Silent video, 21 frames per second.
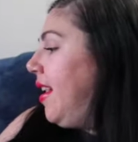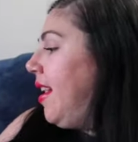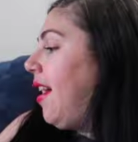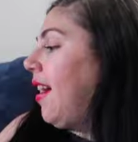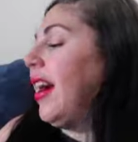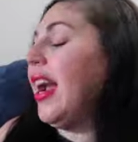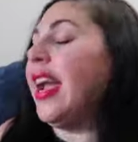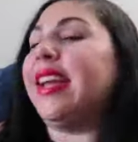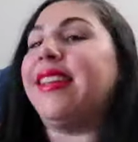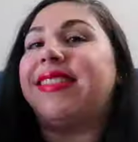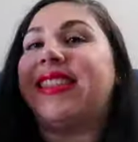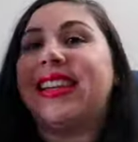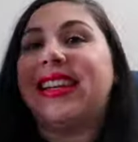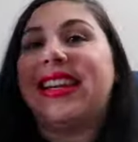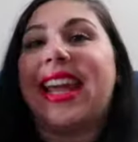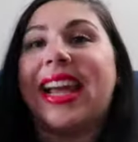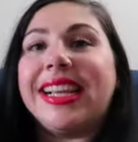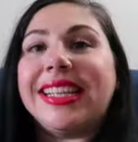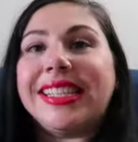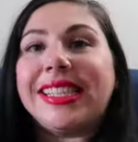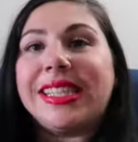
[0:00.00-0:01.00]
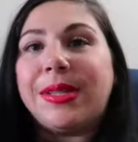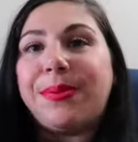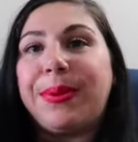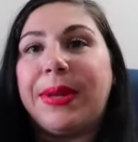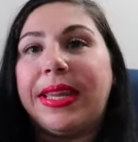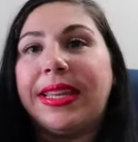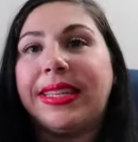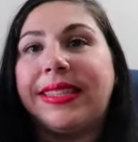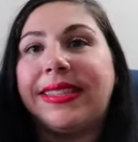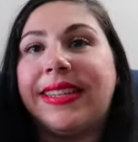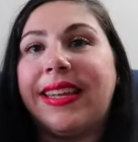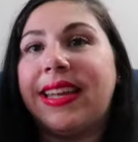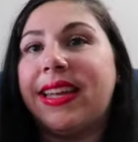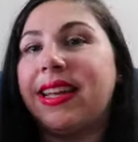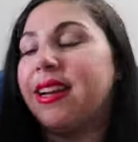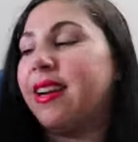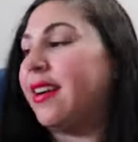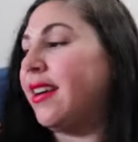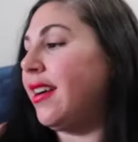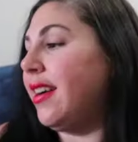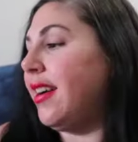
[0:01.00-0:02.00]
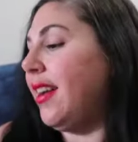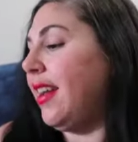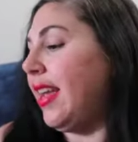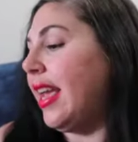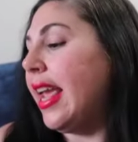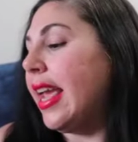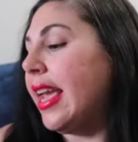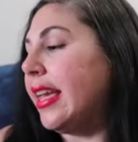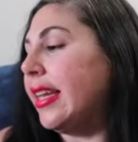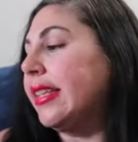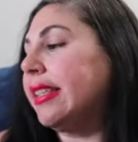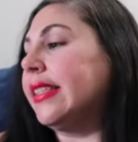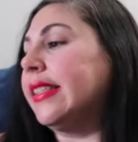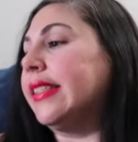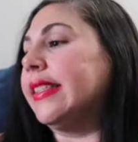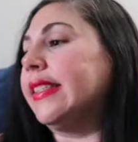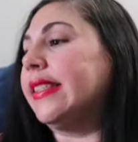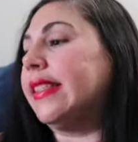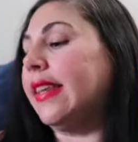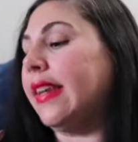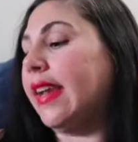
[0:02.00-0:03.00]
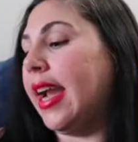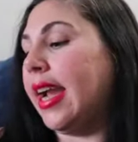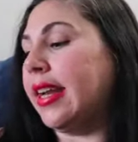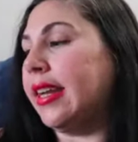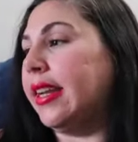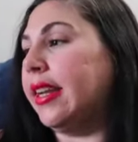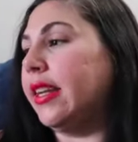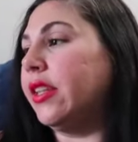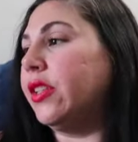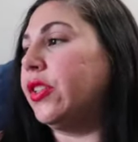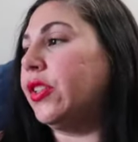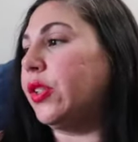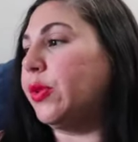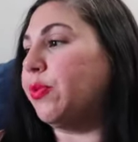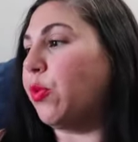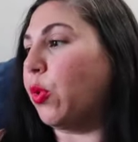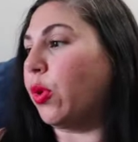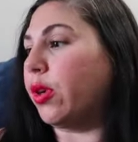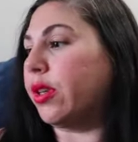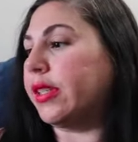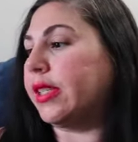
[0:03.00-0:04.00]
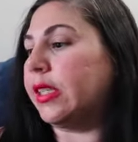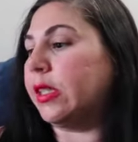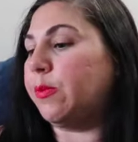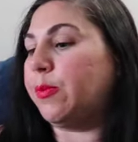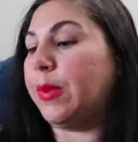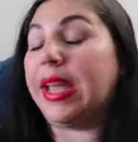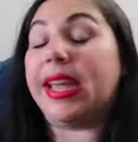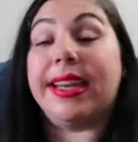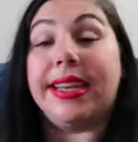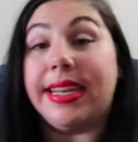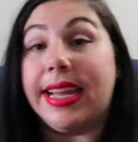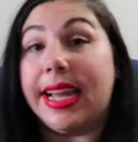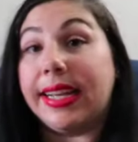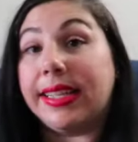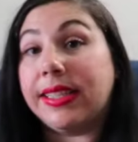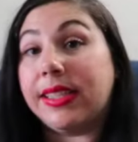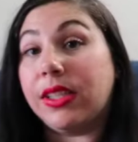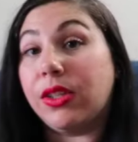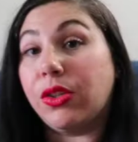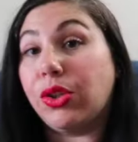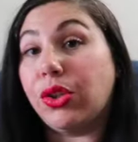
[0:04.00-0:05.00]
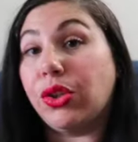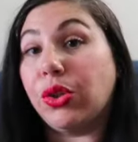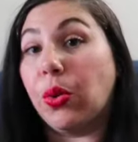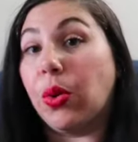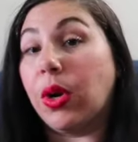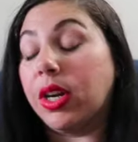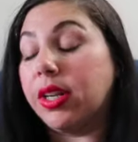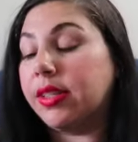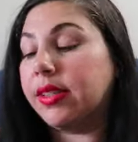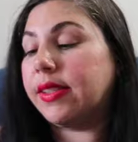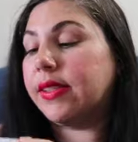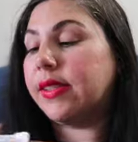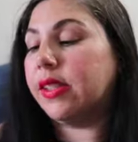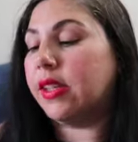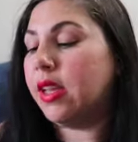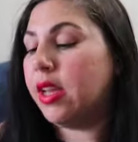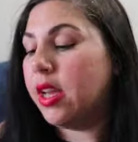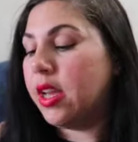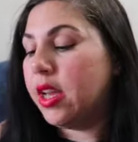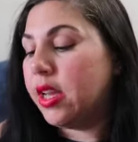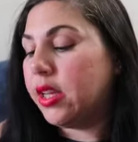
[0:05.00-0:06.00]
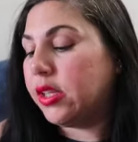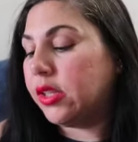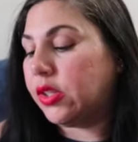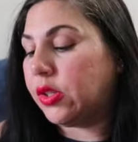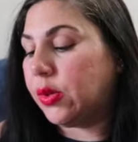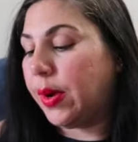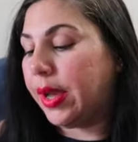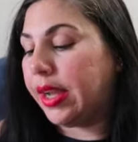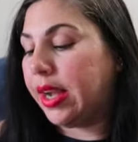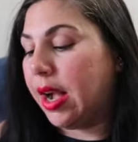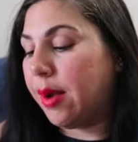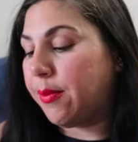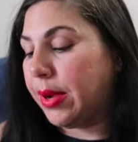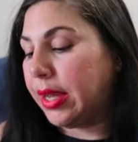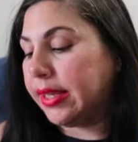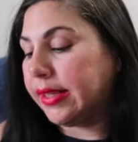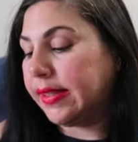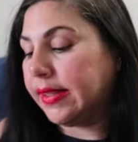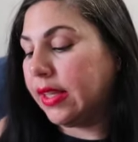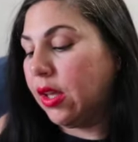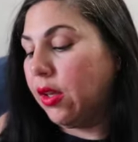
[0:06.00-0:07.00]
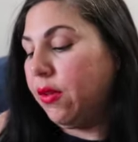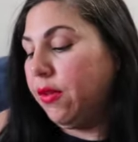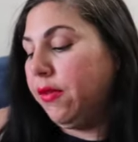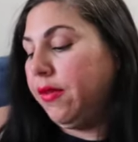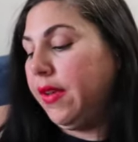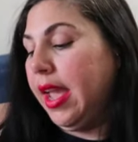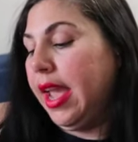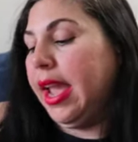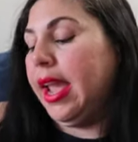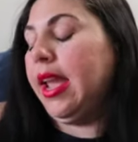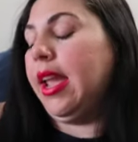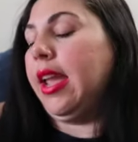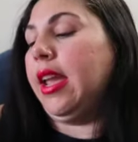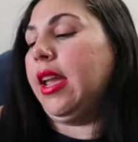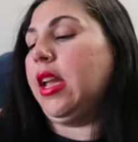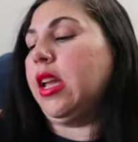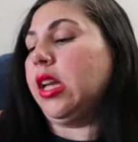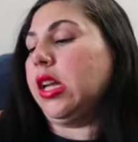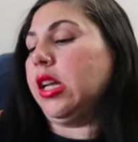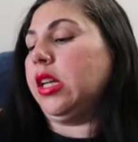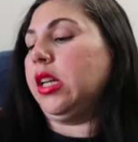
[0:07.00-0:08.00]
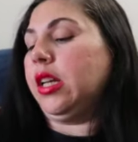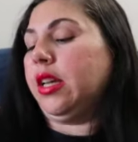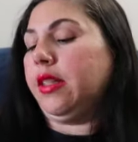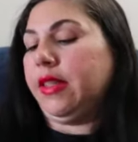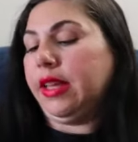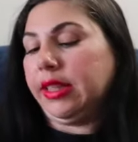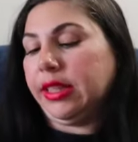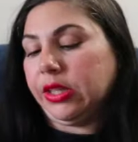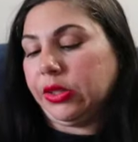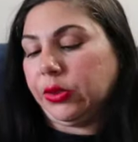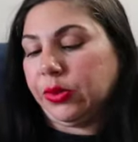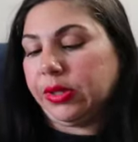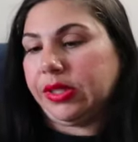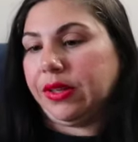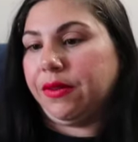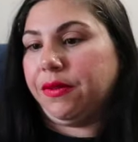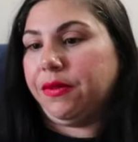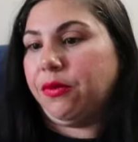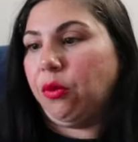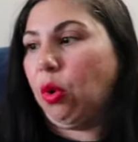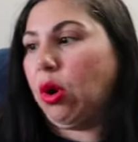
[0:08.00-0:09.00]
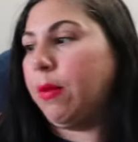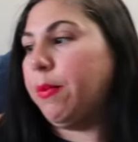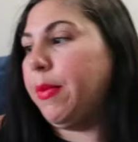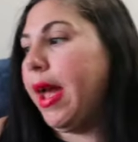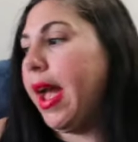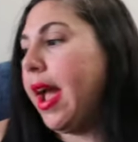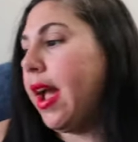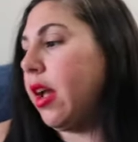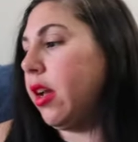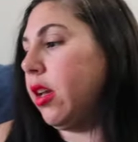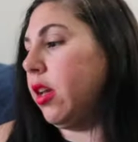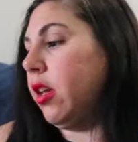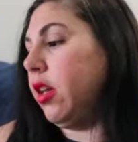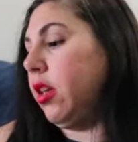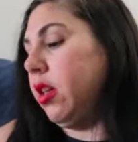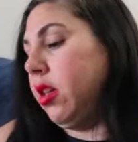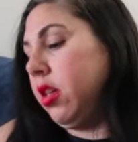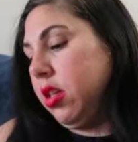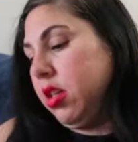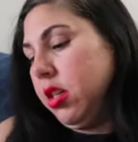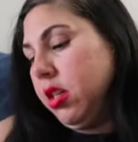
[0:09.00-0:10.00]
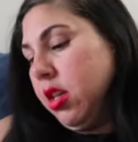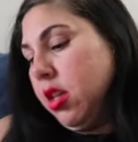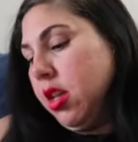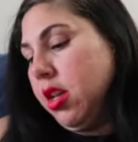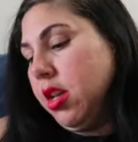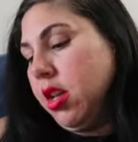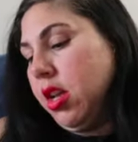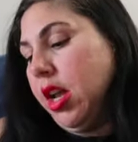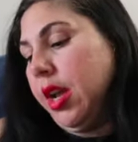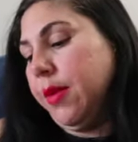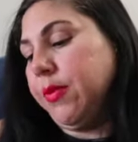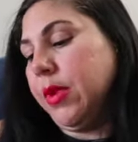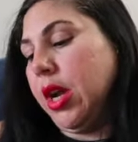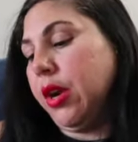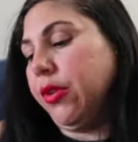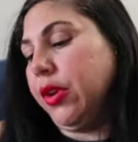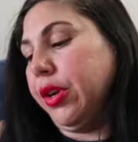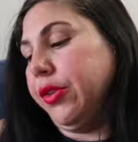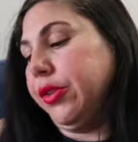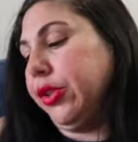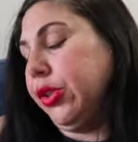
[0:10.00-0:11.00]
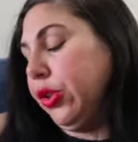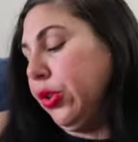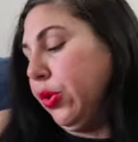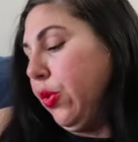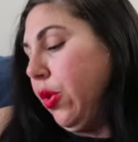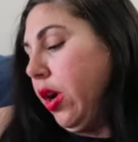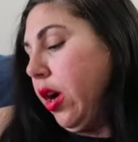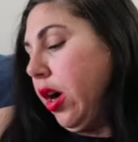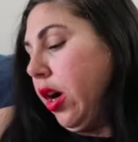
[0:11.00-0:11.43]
All right, the next piece here is I needed some more spandex shorts. So I got myself a, I think this was a 4-pack. I'm not really sure.